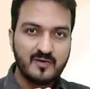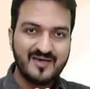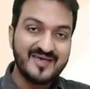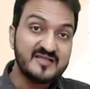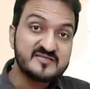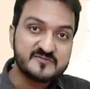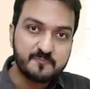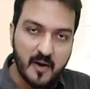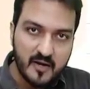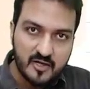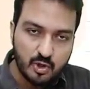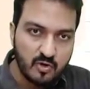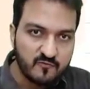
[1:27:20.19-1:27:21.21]
in
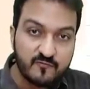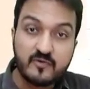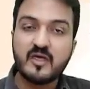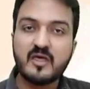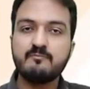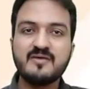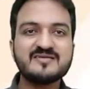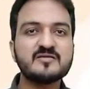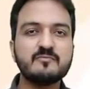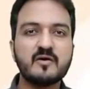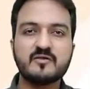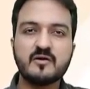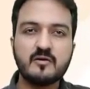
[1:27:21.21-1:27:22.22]
spite of ABC
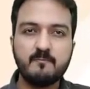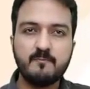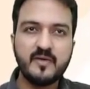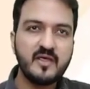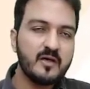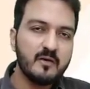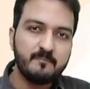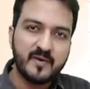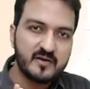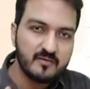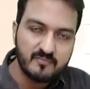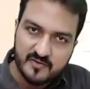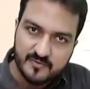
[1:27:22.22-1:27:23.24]
method being a better
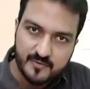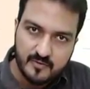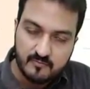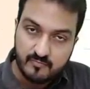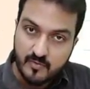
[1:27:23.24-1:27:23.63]
method,